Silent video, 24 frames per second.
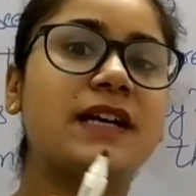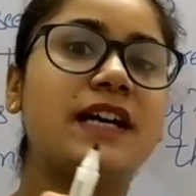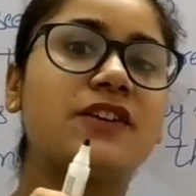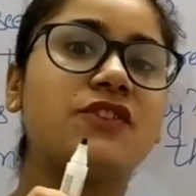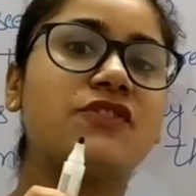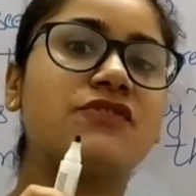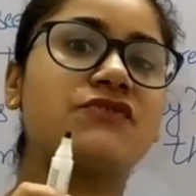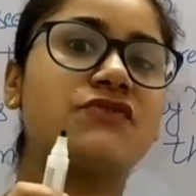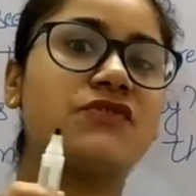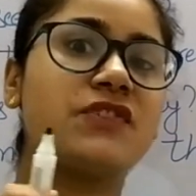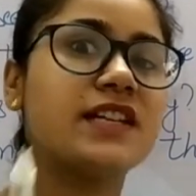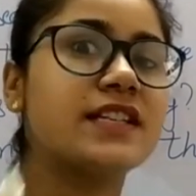kind
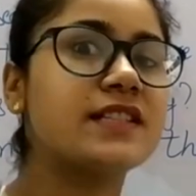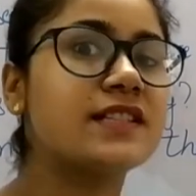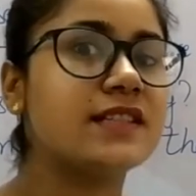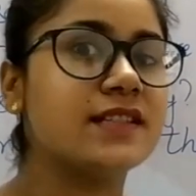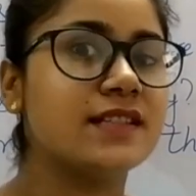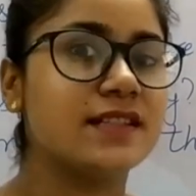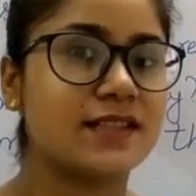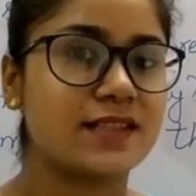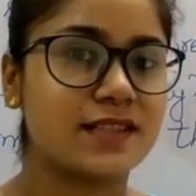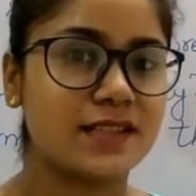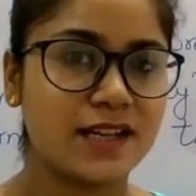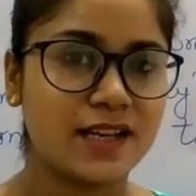of
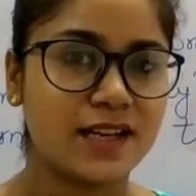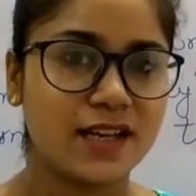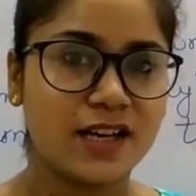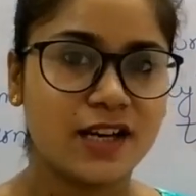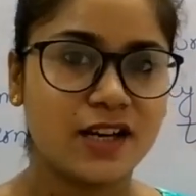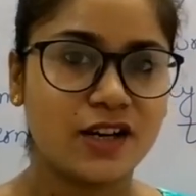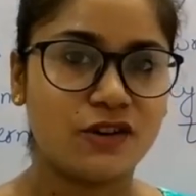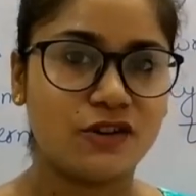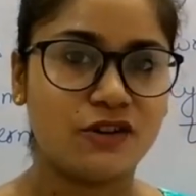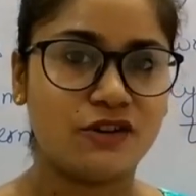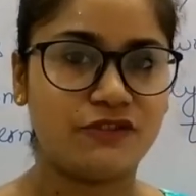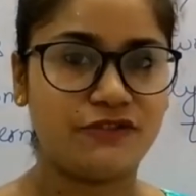traces
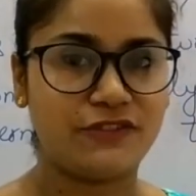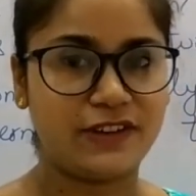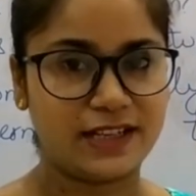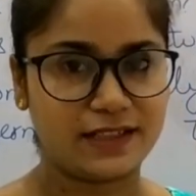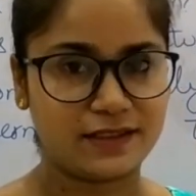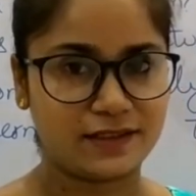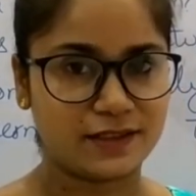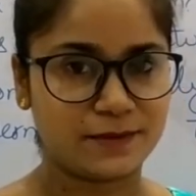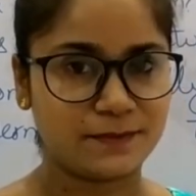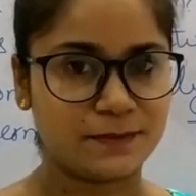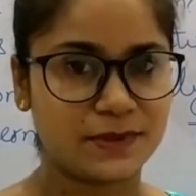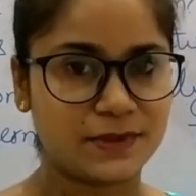of
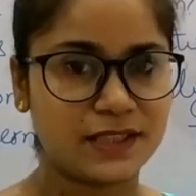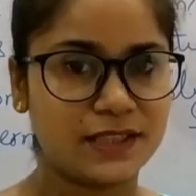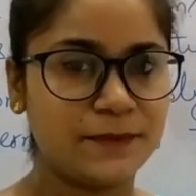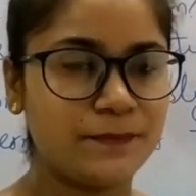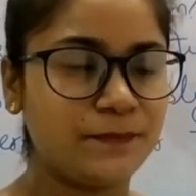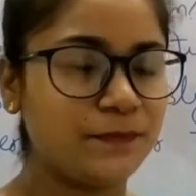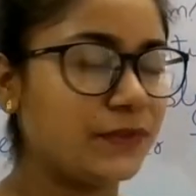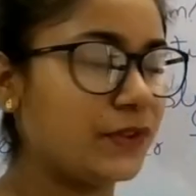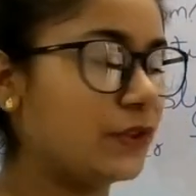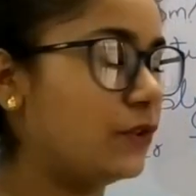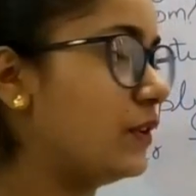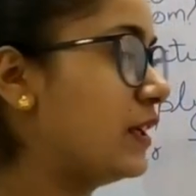atoms,
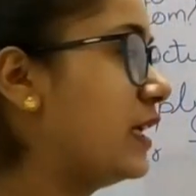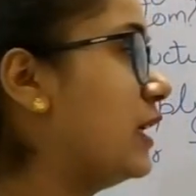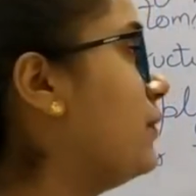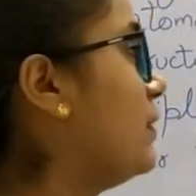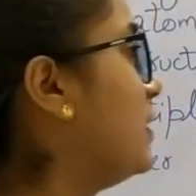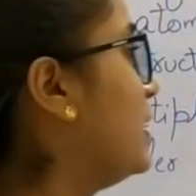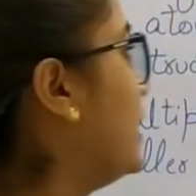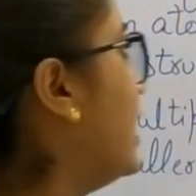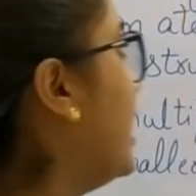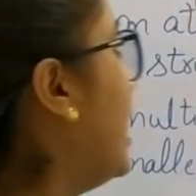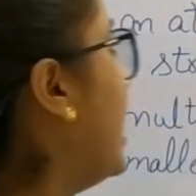okay, with the